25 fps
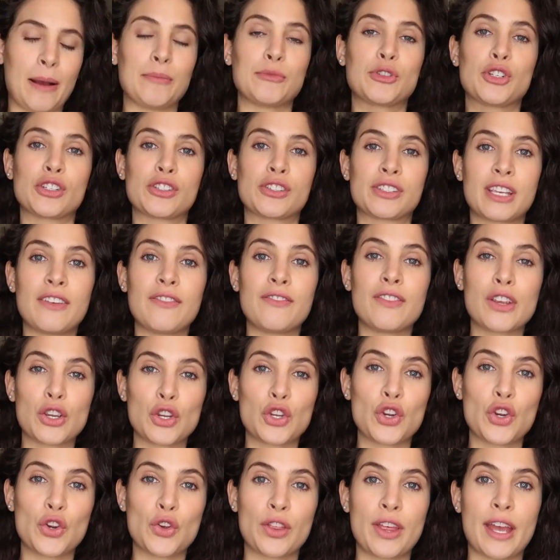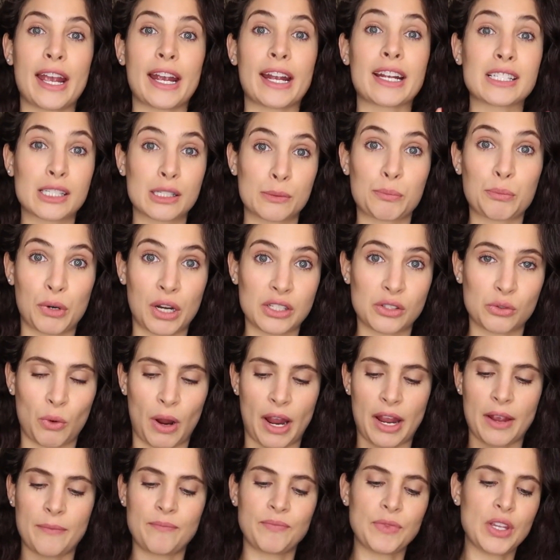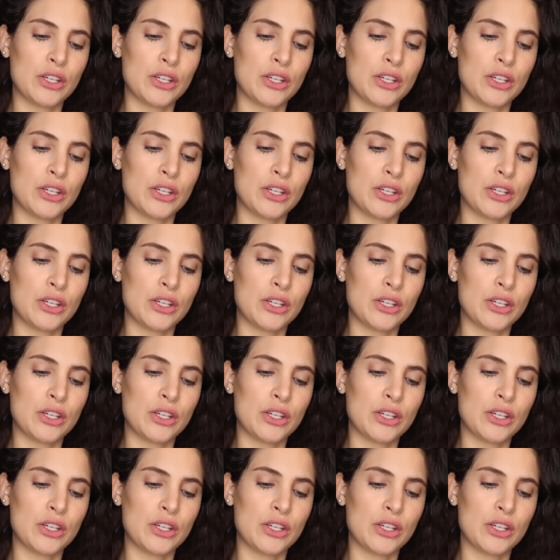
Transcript: I'm just giving you the express way.